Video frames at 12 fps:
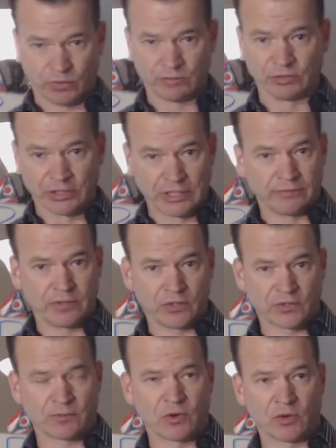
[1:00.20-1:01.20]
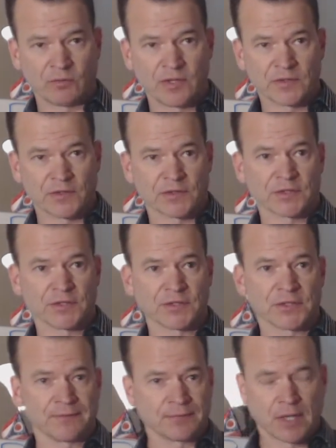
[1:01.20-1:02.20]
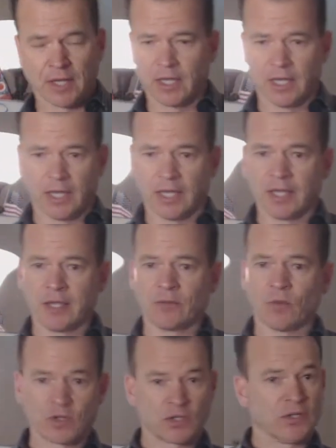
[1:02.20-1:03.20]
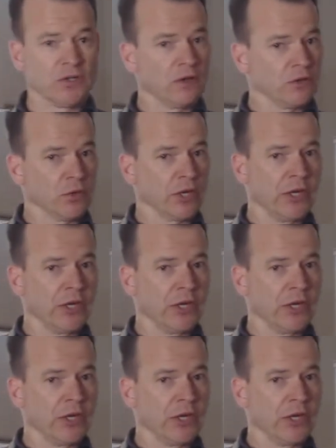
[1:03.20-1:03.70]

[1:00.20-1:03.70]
believe in you small businesses. And want you to know that we're